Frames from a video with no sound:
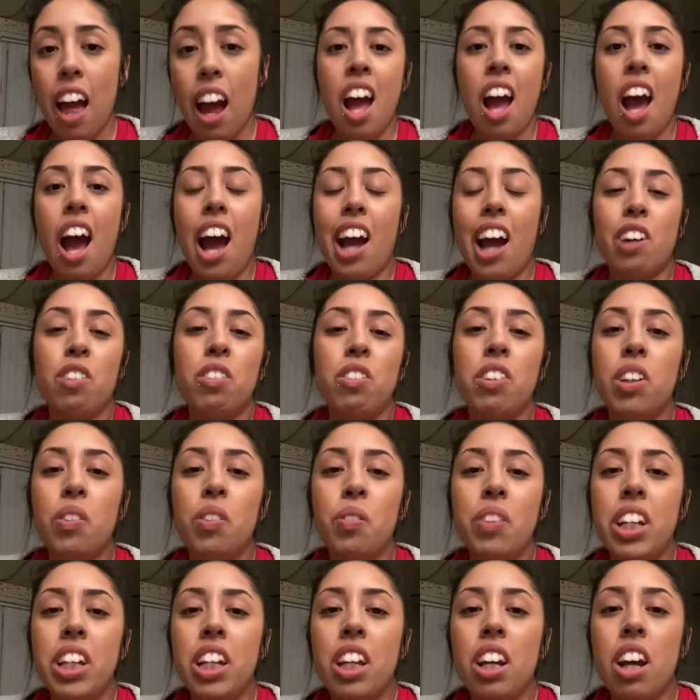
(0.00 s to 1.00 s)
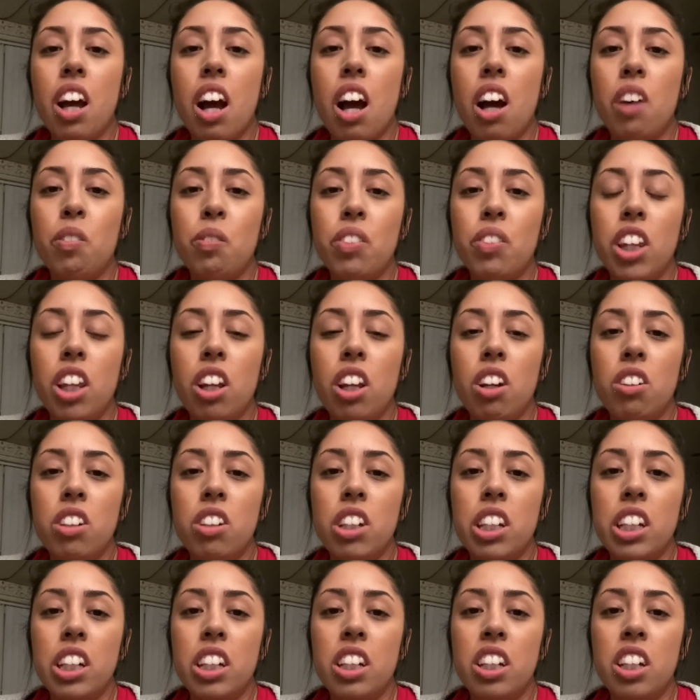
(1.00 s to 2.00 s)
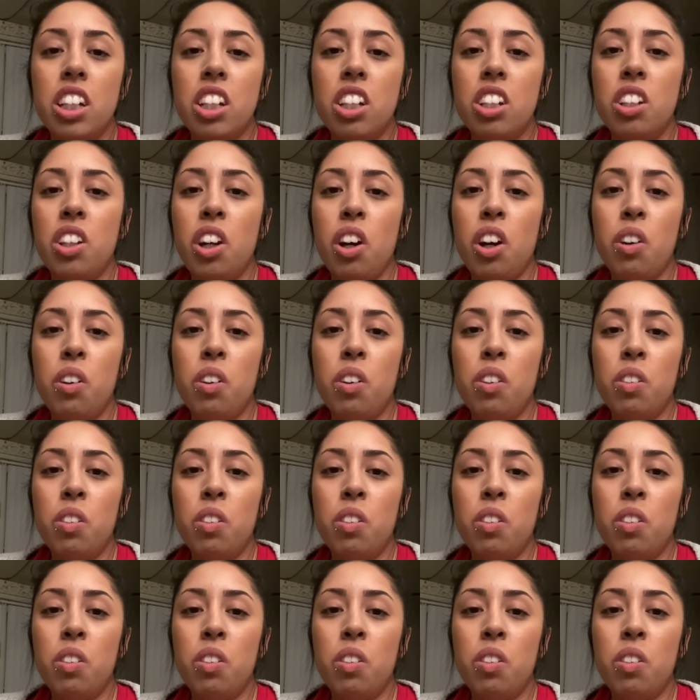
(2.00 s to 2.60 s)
I will be uploading, you know,